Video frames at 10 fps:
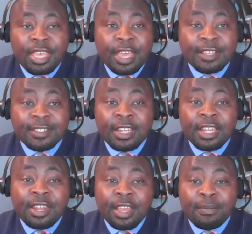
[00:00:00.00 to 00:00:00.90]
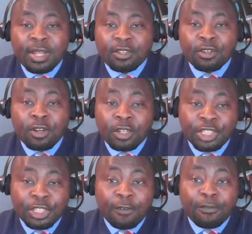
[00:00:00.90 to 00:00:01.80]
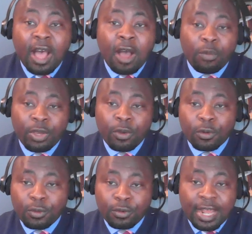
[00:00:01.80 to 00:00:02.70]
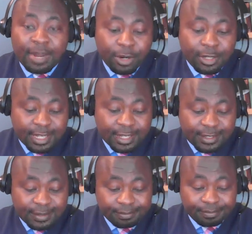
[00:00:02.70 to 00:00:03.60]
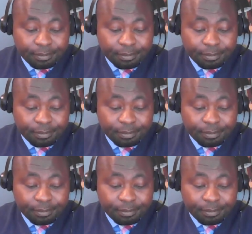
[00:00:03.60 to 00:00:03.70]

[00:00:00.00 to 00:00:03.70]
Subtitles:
Here is a linear methodology of how we go through that process.